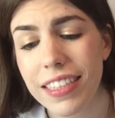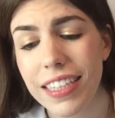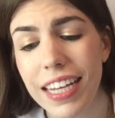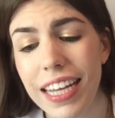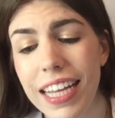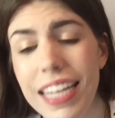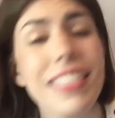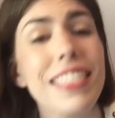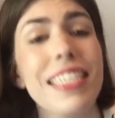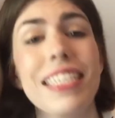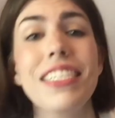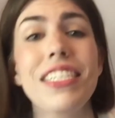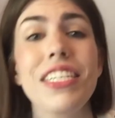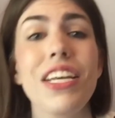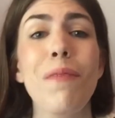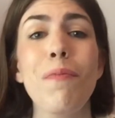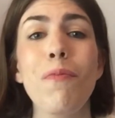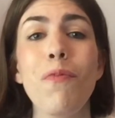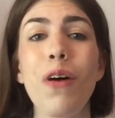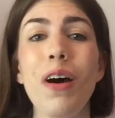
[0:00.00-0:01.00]
It's a
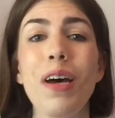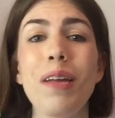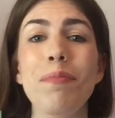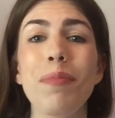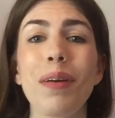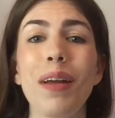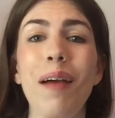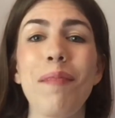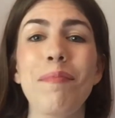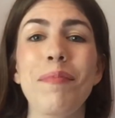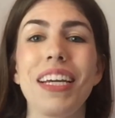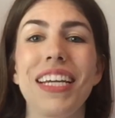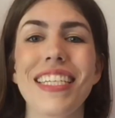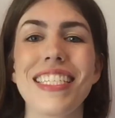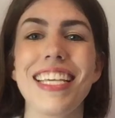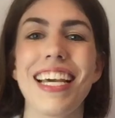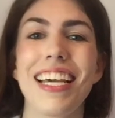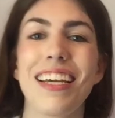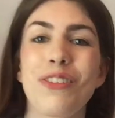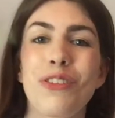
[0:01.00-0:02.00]
dumb one, but I'm gonna
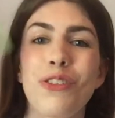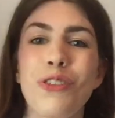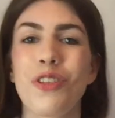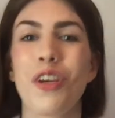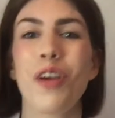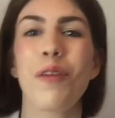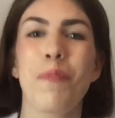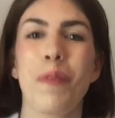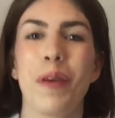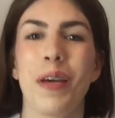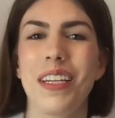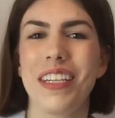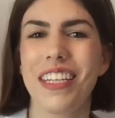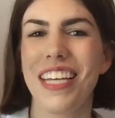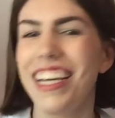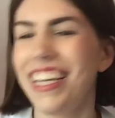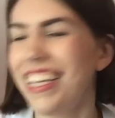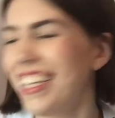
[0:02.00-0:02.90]
say ship it.